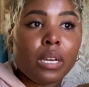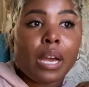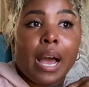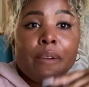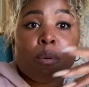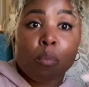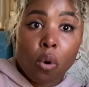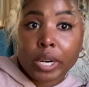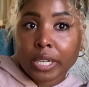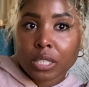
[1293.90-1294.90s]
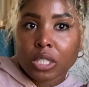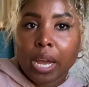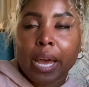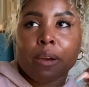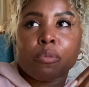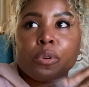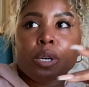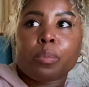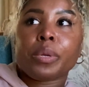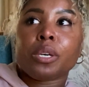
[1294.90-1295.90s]
I have a mortgage. I have
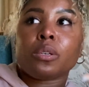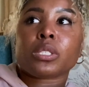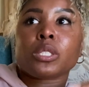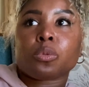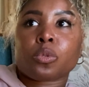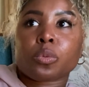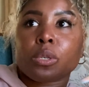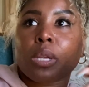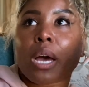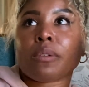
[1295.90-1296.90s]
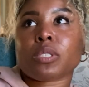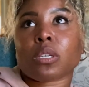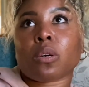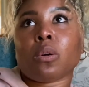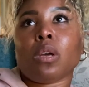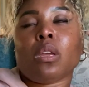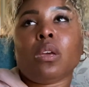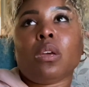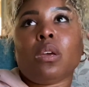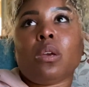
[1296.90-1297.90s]
real bills. This was real life. So,
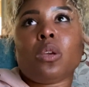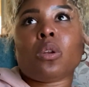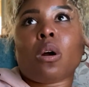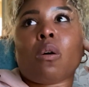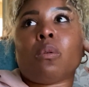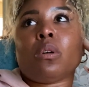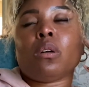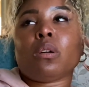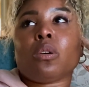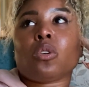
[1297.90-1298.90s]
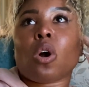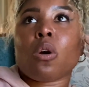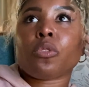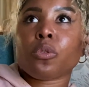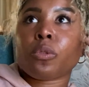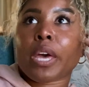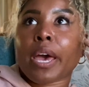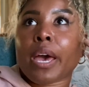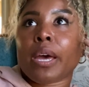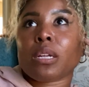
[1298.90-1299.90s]
you know, going through
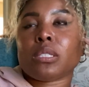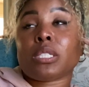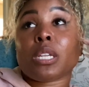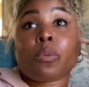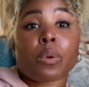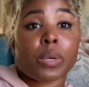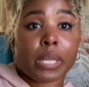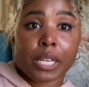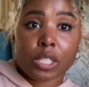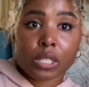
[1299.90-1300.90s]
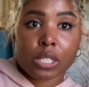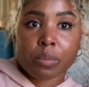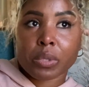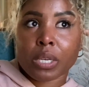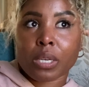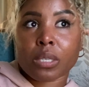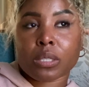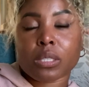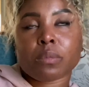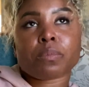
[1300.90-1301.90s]
that, dealing with relationship
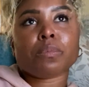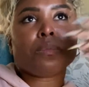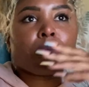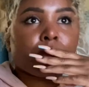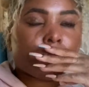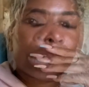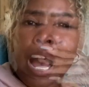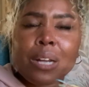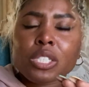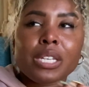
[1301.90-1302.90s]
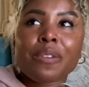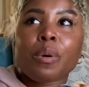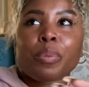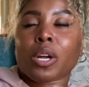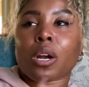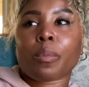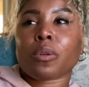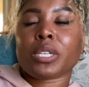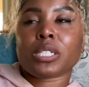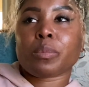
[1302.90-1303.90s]
things. I just give a blurb
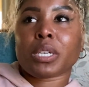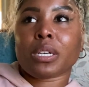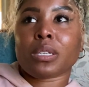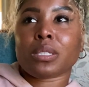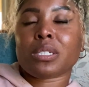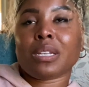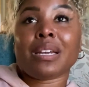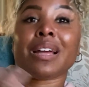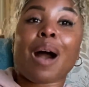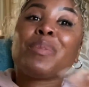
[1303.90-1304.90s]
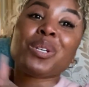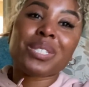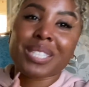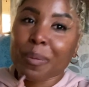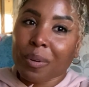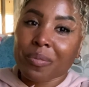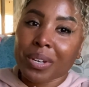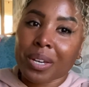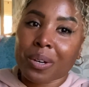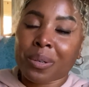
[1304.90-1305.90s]
on this because I'm gonna do a separate
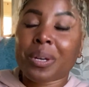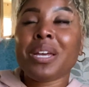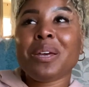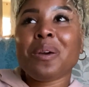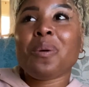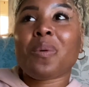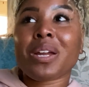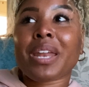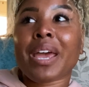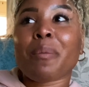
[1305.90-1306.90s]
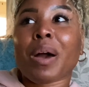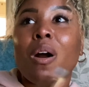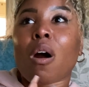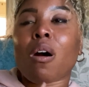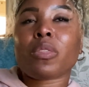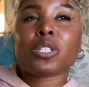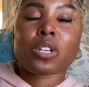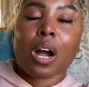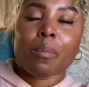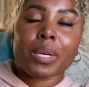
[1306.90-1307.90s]
video one day about all the
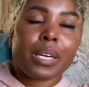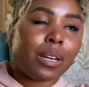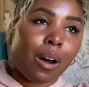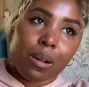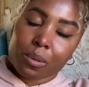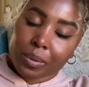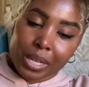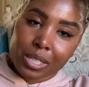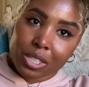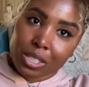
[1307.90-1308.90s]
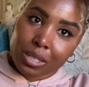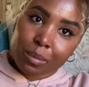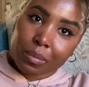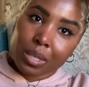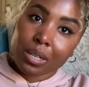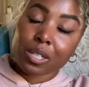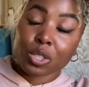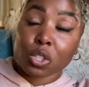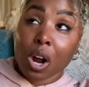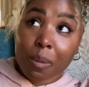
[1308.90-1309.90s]
trauma and all the relationship
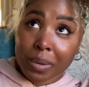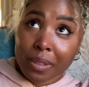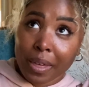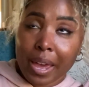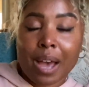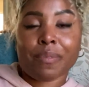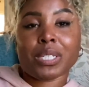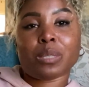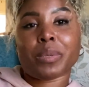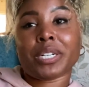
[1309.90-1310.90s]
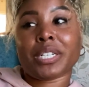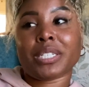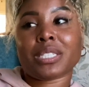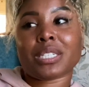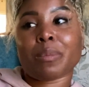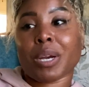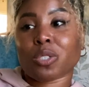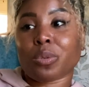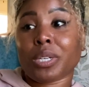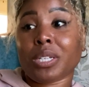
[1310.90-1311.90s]
drama that I've experienced in my
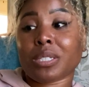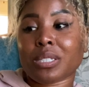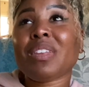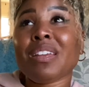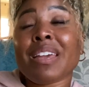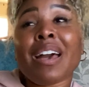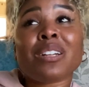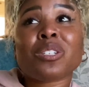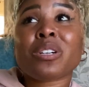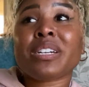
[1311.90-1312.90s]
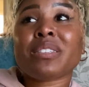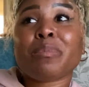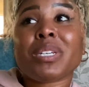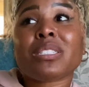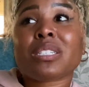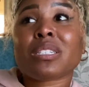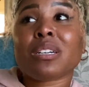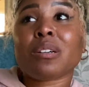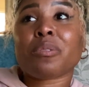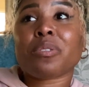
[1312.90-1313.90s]
20s. Yeah, during the midst
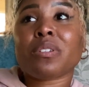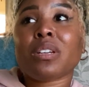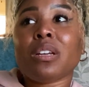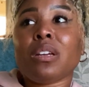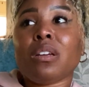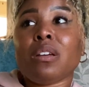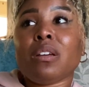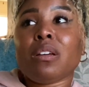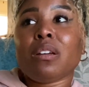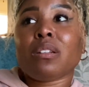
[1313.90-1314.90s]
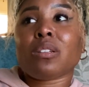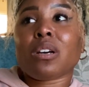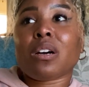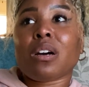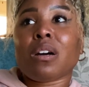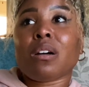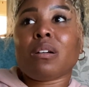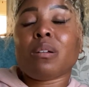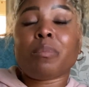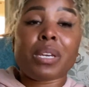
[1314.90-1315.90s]
of uh,
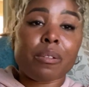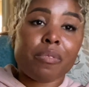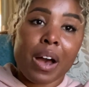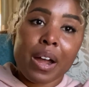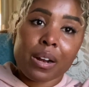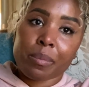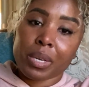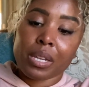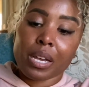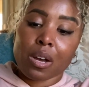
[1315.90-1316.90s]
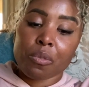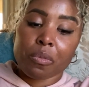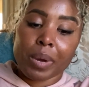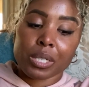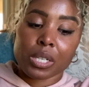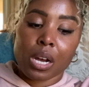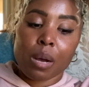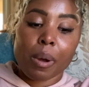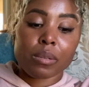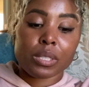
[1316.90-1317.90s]
being fired and being let go from my
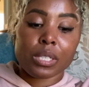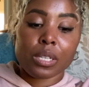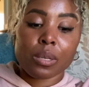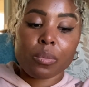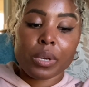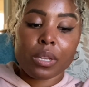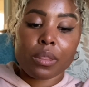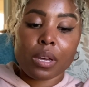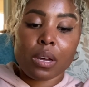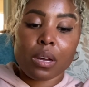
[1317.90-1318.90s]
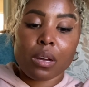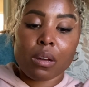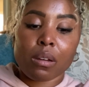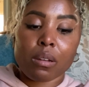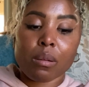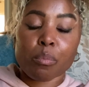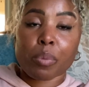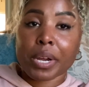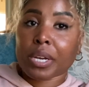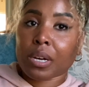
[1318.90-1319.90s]
job, I was dealing with a
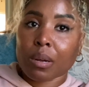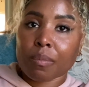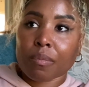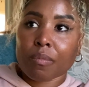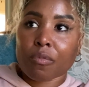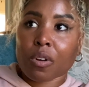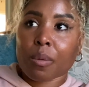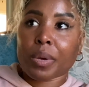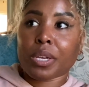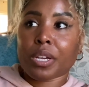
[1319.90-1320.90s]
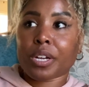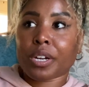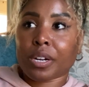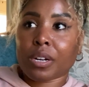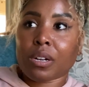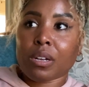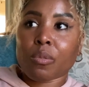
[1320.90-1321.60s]
breakup from a year.